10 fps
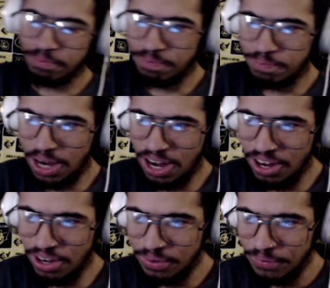Bro,
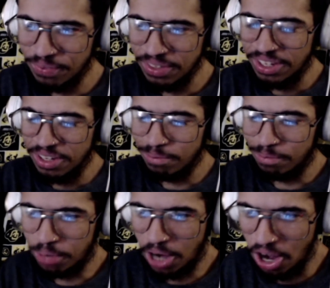
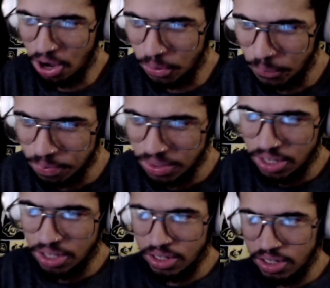bro,
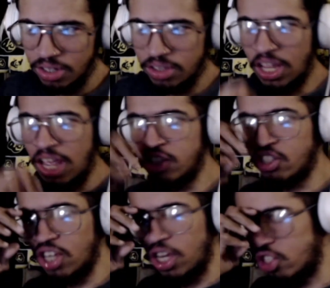
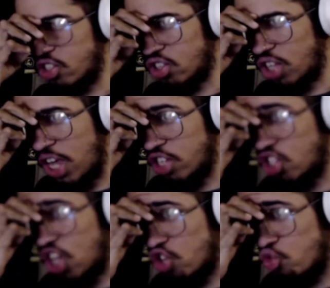this is
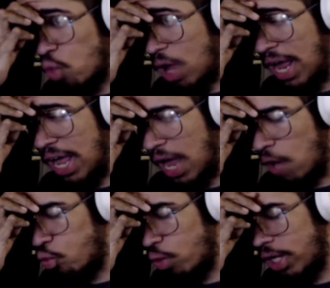this is why
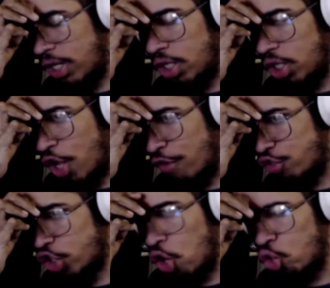I really
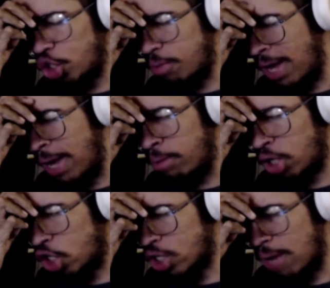love Joji, man,
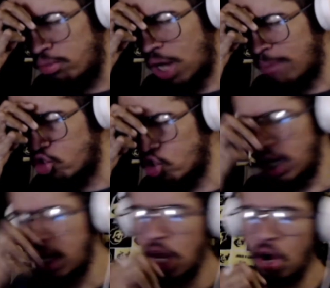because I'm just
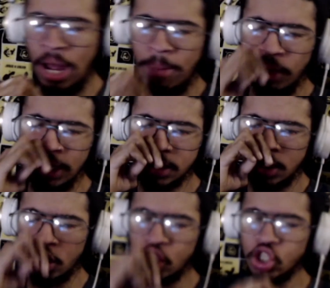sitting here and I'm
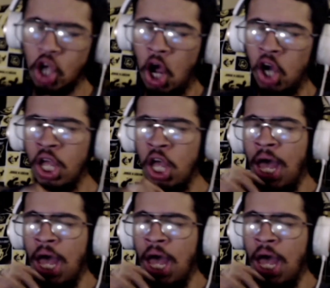listening to this song.